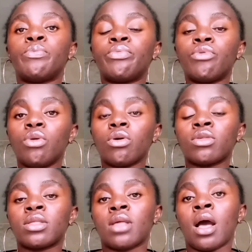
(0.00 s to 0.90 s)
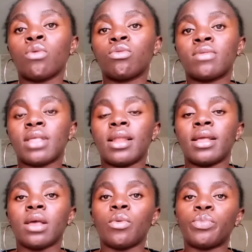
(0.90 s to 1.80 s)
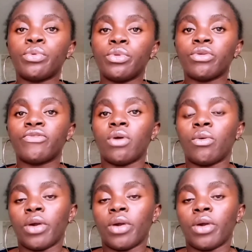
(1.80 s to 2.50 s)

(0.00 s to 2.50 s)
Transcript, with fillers: products how to select our products for